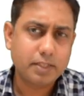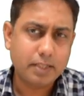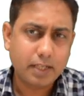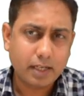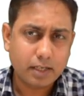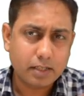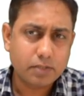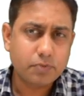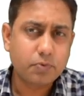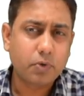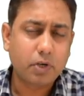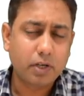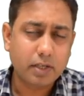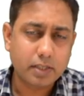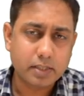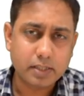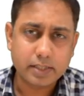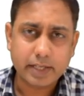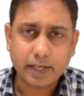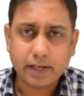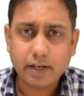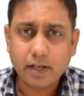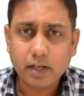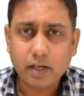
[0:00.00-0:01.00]
That is what is
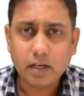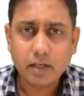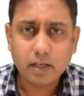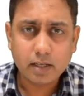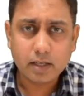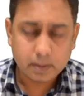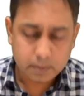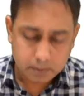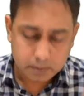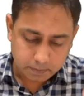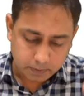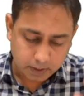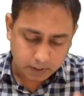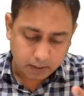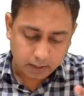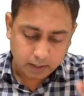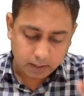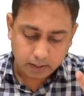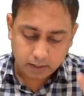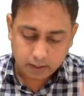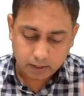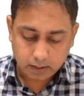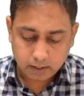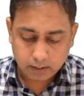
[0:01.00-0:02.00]
technical terms, but
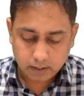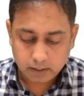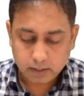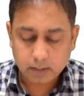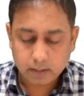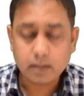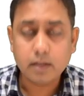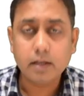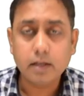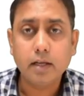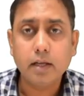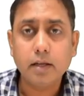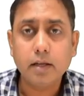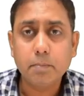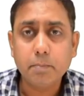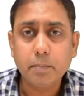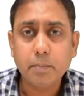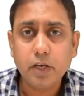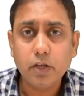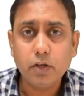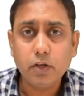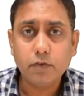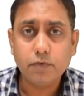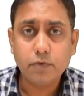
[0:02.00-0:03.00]

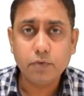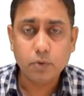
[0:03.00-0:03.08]
many of